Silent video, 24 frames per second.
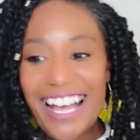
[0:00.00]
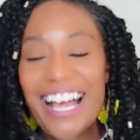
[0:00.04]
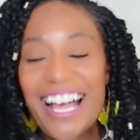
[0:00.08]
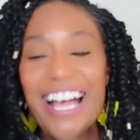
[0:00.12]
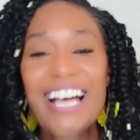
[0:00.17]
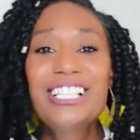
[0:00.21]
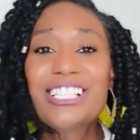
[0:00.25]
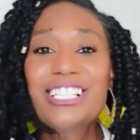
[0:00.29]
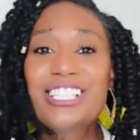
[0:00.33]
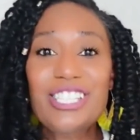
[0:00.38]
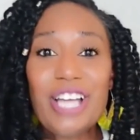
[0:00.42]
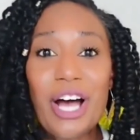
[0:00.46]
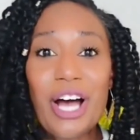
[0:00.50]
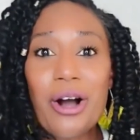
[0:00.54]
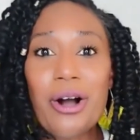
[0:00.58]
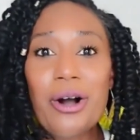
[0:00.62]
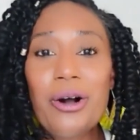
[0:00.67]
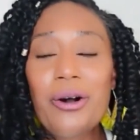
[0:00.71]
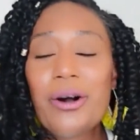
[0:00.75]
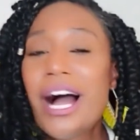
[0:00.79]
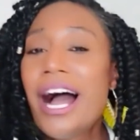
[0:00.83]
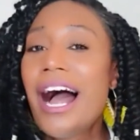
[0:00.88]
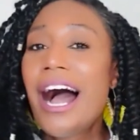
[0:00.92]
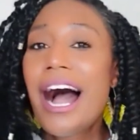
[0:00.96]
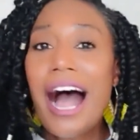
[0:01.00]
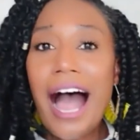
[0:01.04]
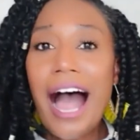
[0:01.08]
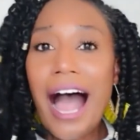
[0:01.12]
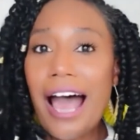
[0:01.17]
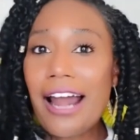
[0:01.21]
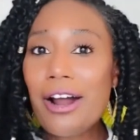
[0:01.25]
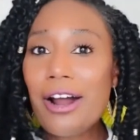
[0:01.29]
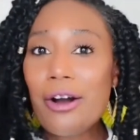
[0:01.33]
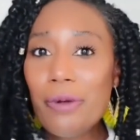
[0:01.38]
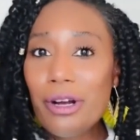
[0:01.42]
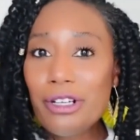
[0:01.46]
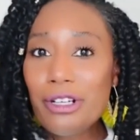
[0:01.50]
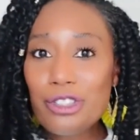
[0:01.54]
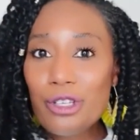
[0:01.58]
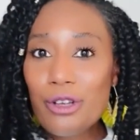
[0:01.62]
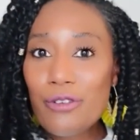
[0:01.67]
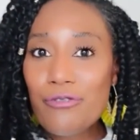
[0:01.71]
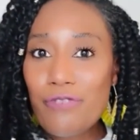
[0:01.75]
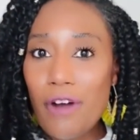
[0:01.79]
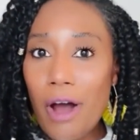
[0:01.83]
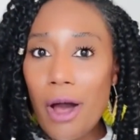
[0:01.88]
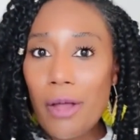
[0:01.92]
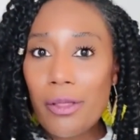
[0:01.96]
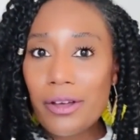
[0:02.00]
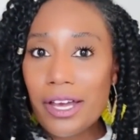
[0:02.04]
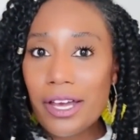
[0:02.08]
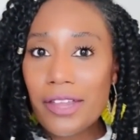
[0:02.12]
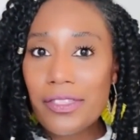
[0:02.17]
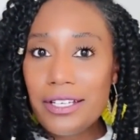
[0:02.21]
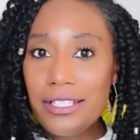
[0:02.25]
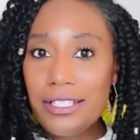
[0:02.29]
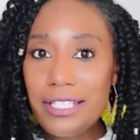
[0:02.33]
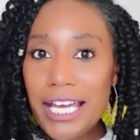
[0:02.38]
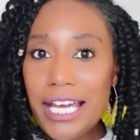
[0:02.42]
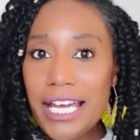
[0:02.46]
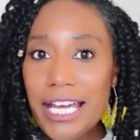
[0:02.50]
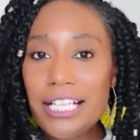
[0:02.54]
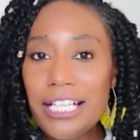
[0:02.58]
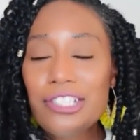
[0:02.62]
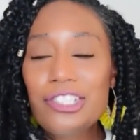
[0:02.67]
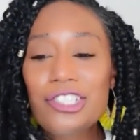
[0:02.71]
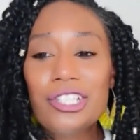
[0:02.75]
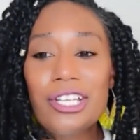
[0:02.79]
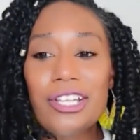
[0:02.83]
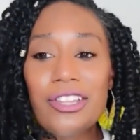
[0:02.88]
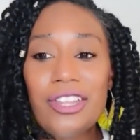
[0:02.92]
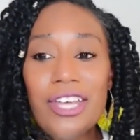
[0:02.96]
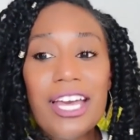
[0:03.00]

So I don't want you falling in the ditch.